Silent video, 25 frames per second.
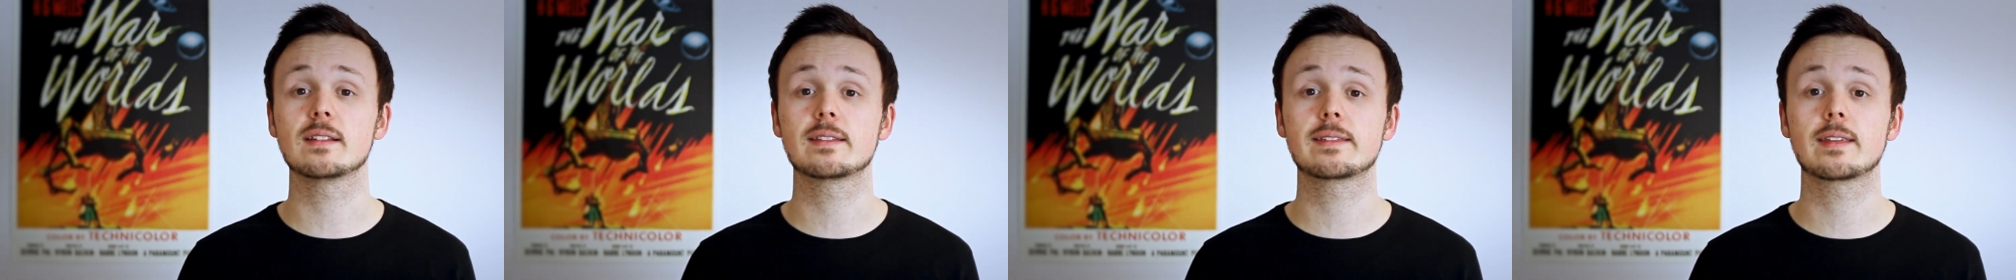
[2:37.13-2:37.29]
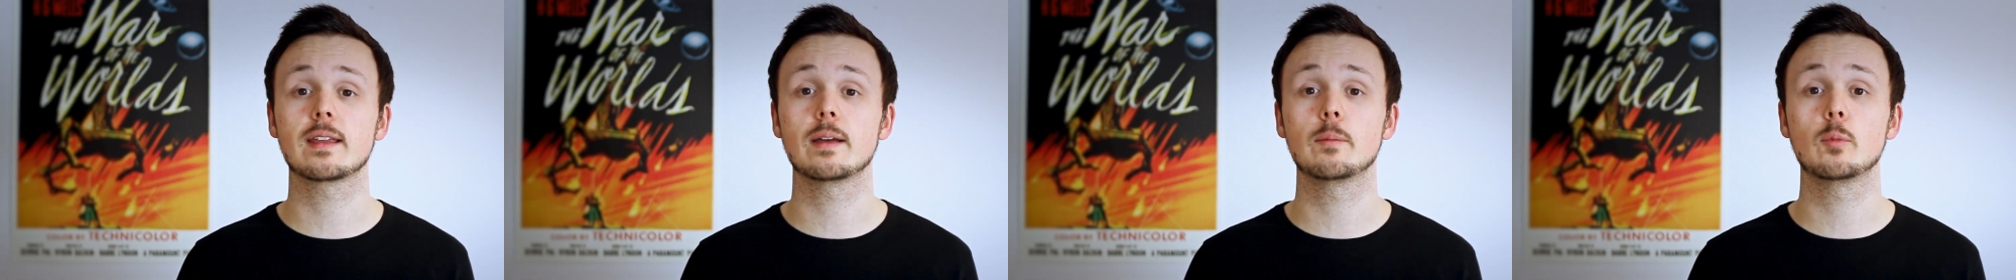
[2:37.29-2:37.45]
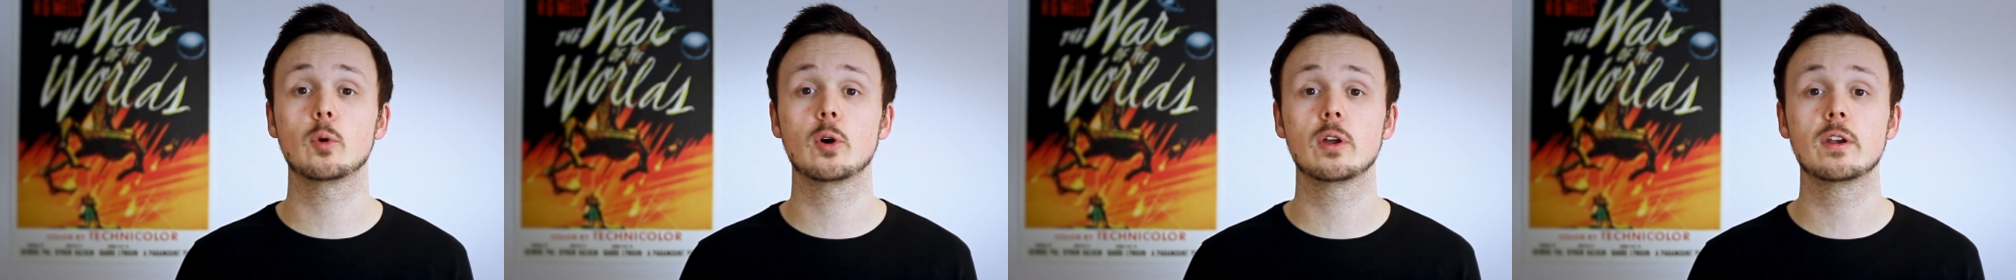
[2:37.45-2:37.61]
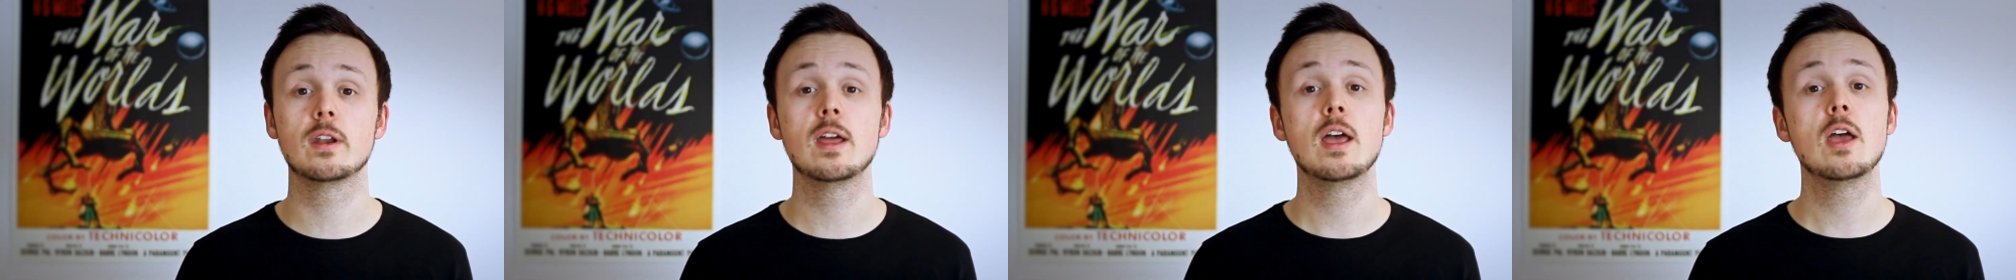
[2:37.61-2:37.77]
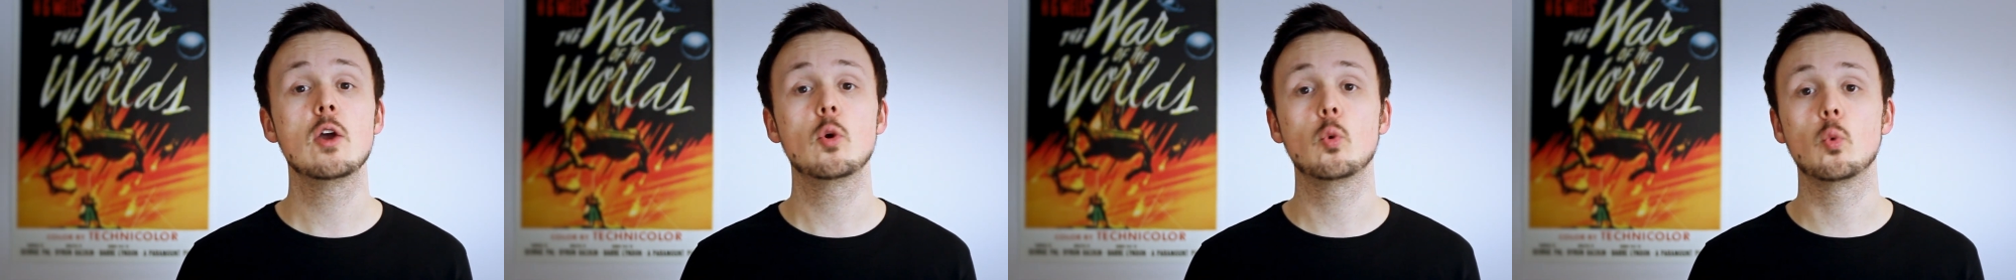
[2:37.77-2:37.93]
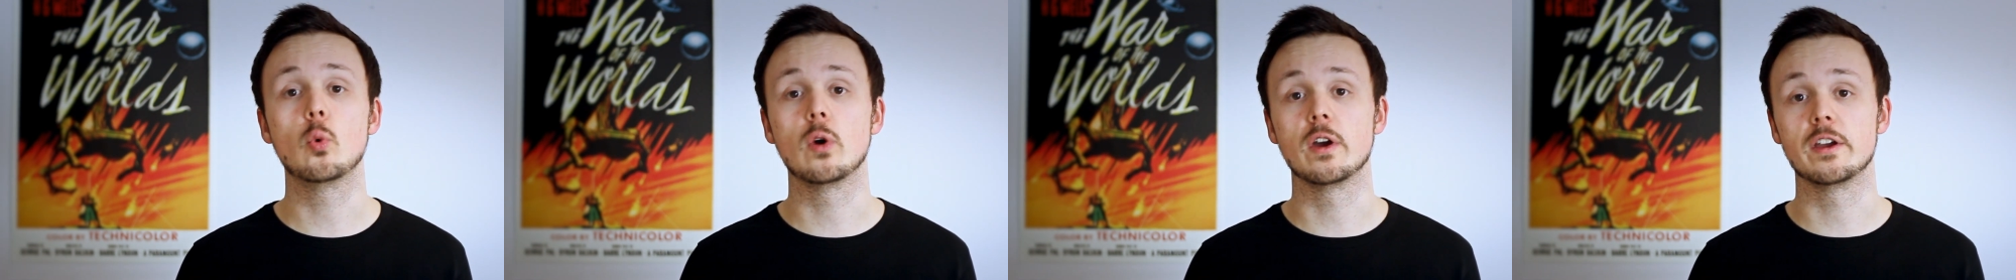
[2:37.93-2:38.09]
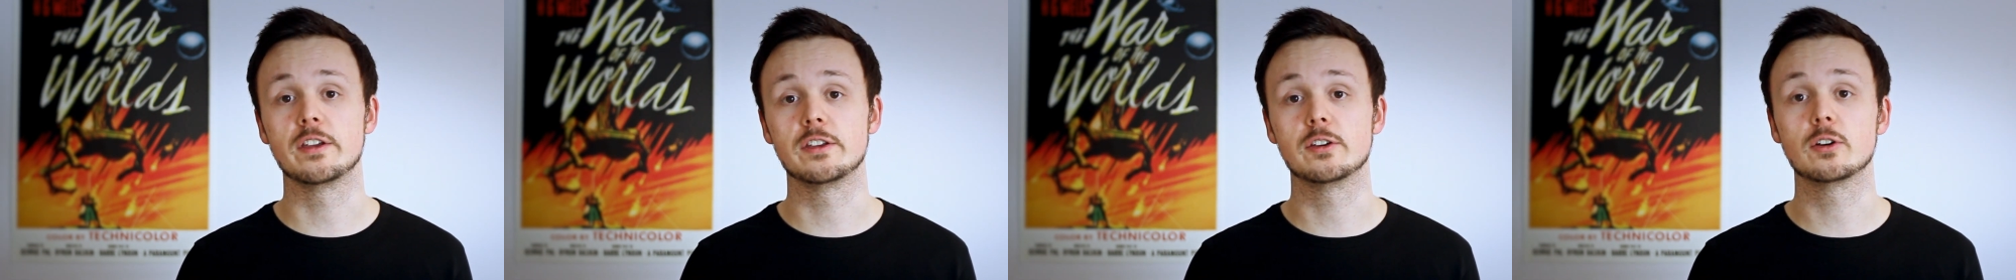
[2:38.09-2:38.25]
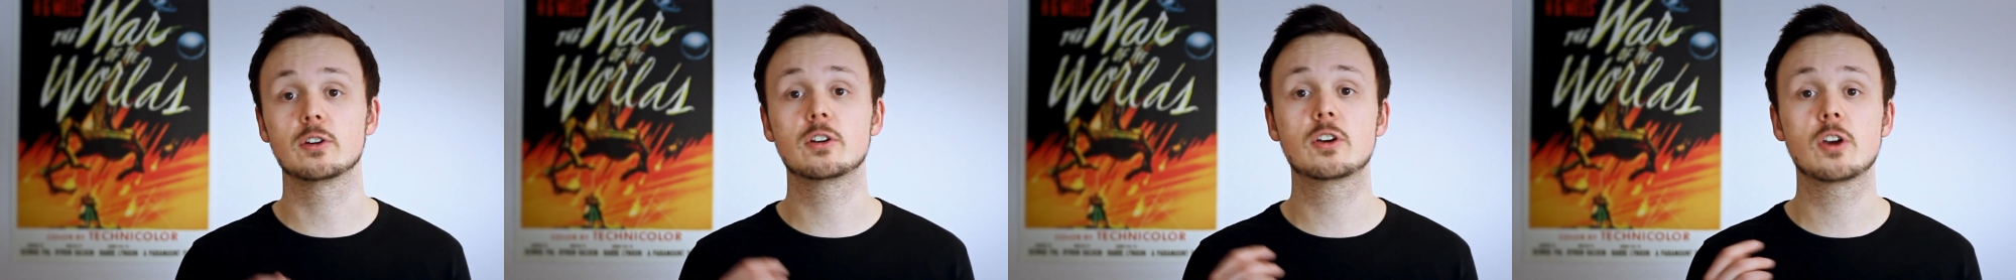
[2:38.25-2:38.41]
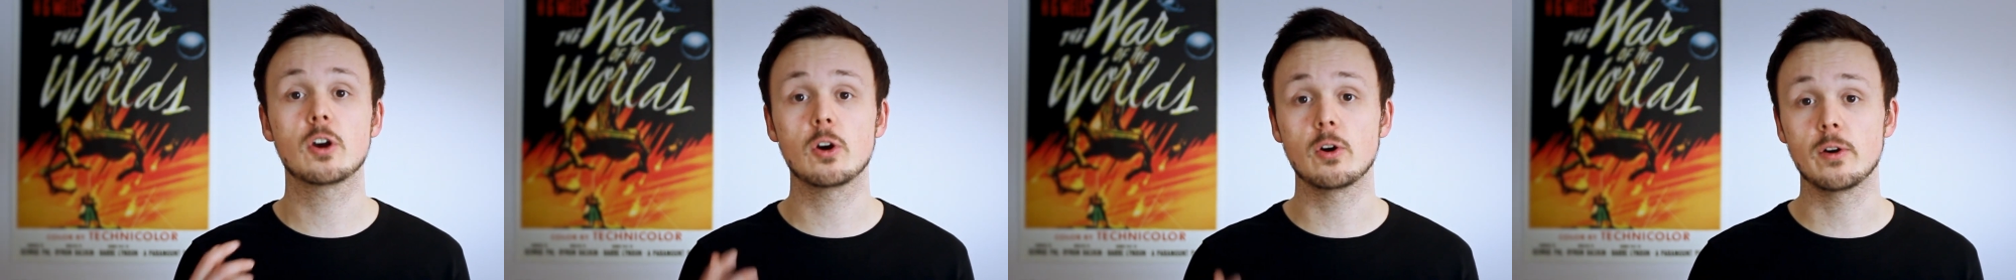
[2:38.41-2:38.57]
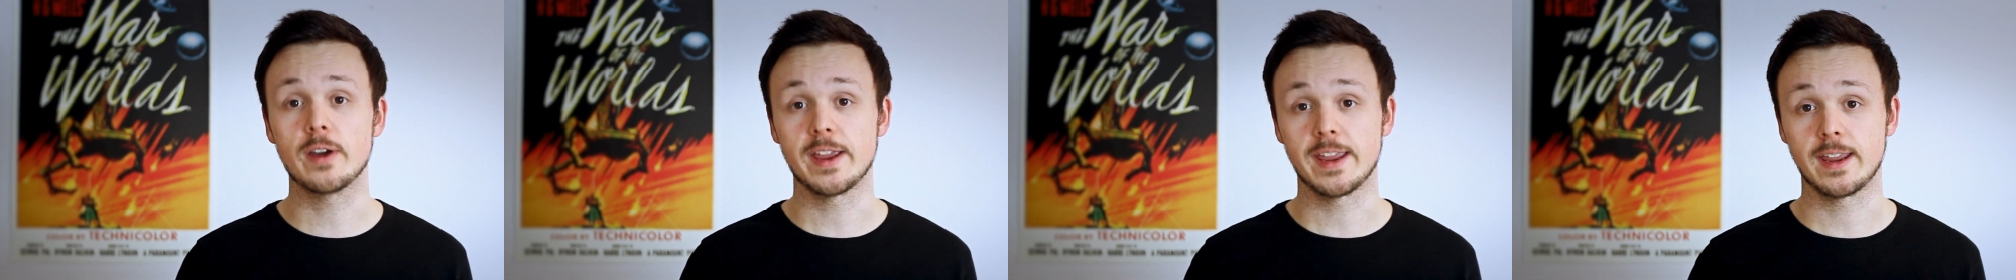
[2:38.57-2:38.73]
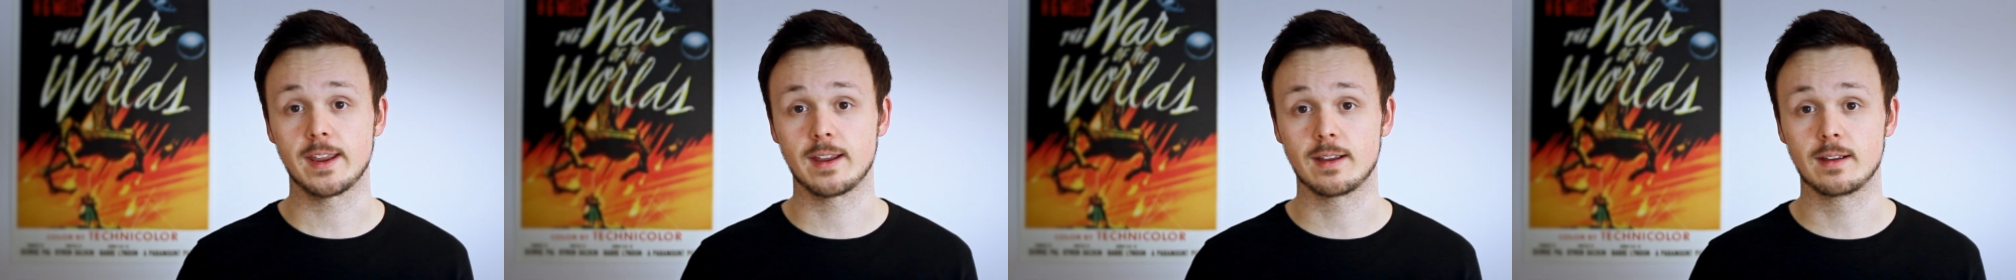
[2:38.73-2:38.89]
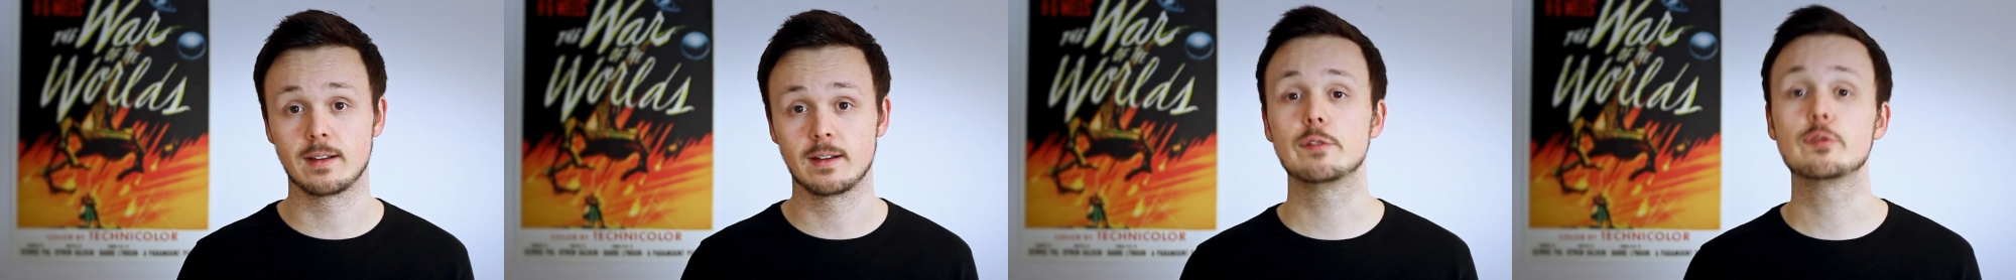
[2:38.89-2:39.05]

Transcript: someone where you're going.